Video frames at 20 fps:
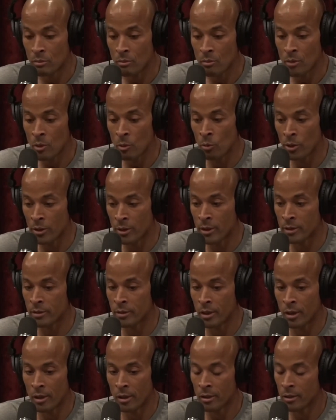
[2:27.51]
with this
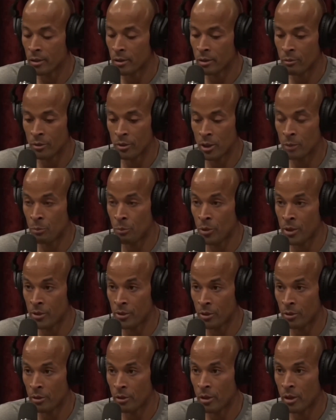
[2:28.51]

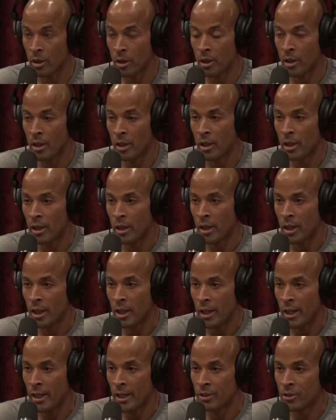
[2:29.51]
prisoner.
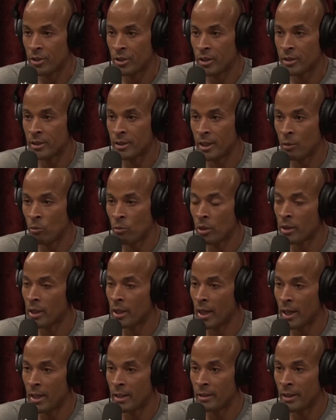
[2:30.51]
And she said one
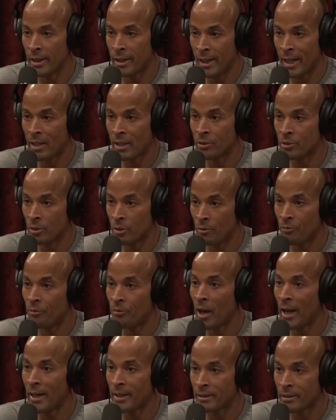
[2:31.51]
night they got into a
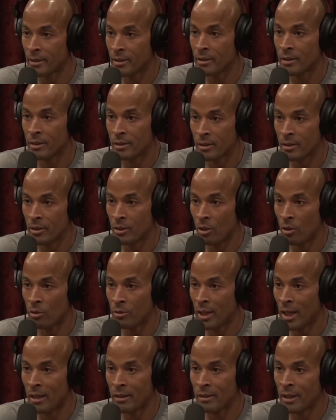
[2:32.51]
fight,
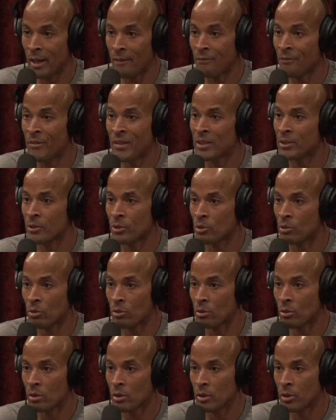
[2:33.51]
not physical.
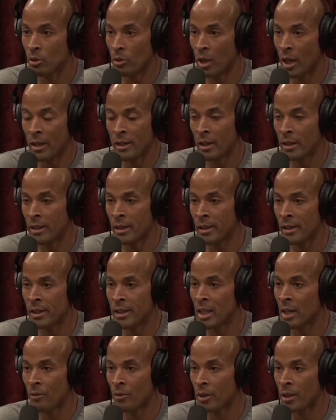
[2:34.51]
He
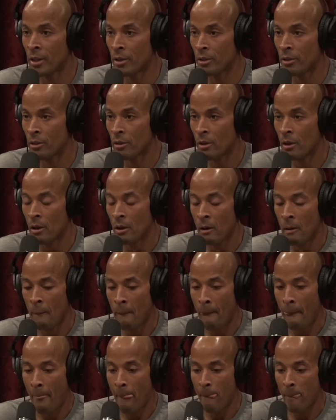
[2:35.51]
never hit her
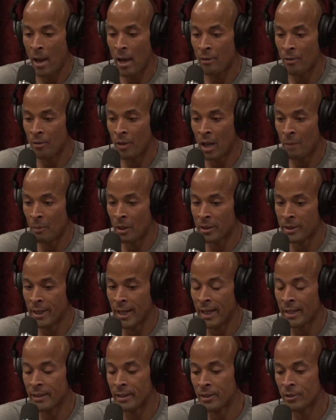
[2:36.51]
like my
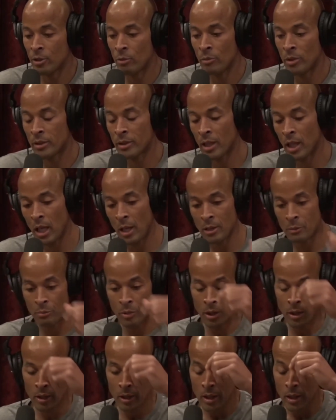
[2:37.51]
dad did so many times.
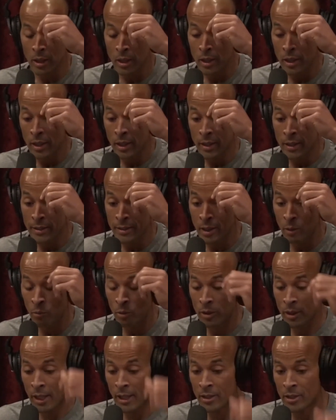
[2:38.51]
But he said one
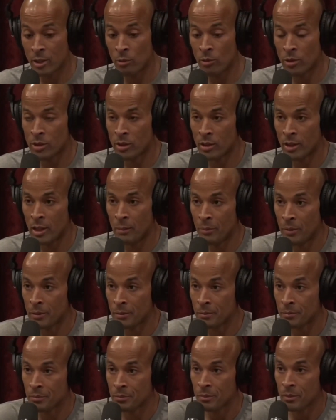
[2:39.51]
night she was sleeping
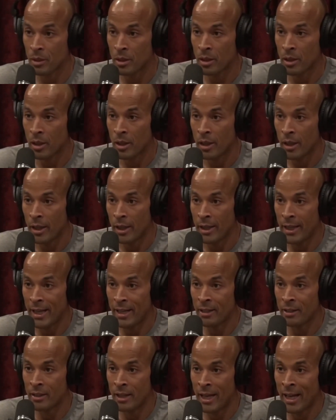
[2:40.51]
and
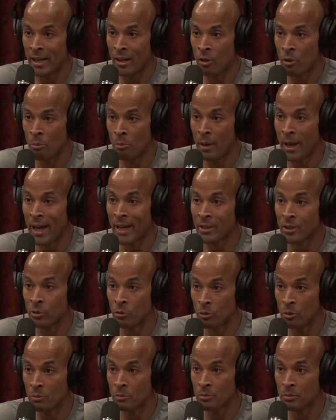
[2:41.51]
had her back to him.